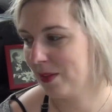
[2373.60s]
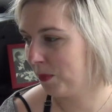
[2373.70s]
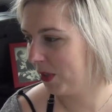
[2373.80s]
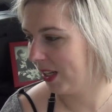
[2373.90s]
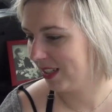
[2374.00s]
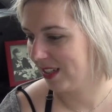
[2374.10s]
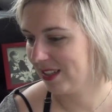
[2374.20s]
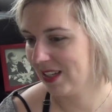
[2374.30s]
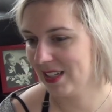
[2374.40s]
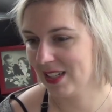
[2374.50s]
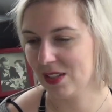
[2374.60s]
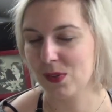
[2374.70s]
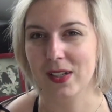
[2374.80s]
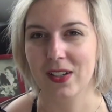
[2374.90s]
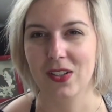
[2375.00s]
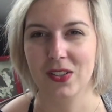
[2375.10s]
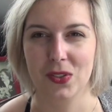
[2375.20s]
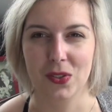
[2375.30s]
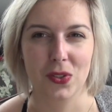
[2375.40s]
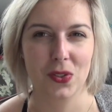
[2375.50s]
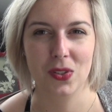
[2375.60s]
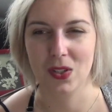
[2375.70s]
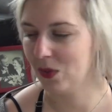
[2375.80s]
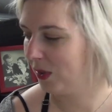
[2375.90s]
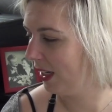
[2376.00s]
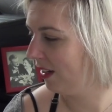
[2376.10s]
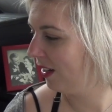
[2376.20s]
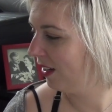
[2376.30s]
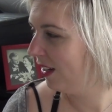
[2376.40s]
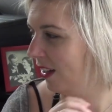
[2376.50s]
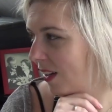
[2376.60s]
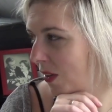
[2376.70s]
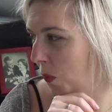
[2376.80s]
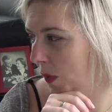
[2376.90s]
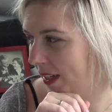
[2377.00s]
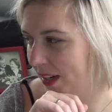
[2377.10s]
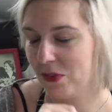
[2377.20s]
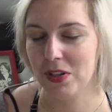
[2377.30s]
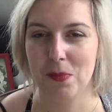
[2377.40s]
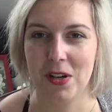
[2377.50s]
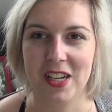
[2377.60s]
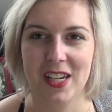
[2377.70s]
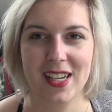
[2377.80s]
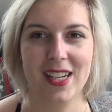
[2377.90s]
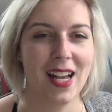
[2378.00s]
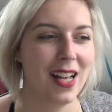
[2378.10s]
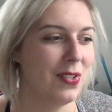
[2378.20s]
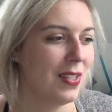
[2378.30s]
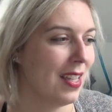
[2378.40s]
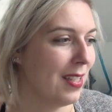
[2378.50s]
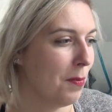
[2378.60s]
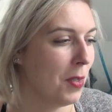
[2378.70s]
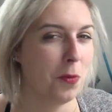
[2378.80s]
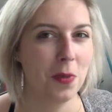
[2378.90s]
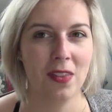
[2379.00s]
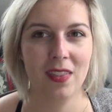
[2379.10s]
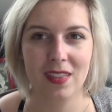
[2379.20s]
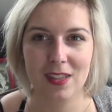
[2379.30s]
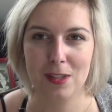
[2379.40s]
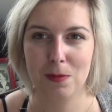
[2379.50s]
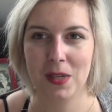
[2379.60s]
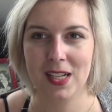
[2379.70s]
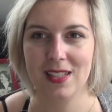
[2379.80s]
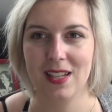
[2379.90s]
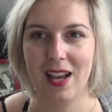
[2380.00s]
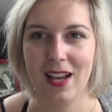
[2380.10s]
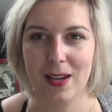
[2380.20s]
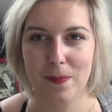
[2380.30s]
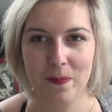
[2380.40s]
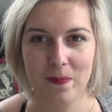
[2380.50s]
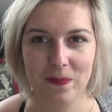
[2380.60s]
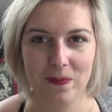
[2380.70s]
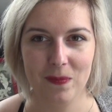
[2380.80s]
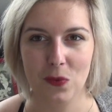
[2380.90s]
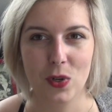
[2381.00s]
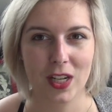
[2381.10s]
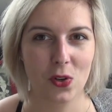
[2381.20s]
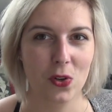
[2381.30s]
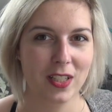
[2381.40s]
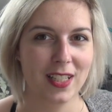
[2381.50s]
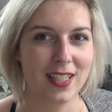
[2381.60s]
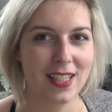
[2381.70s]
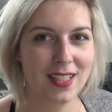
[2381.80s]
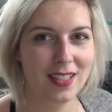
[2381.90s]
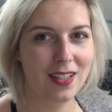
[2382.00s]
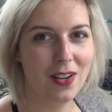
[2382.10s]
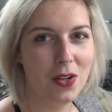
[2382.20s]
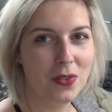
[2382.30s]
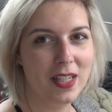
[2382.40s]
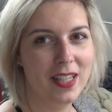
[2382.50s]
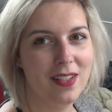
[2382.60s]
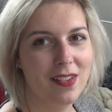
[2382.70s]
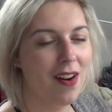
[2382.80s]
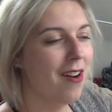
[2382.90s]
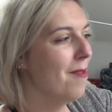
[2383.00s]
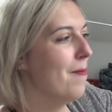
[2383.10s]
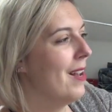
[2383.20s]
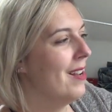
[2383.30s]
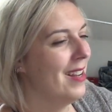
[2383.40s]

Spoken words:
but as I said, it's quite hard to do sewing with everybody in the house at the moment. The space I'm recording this over here are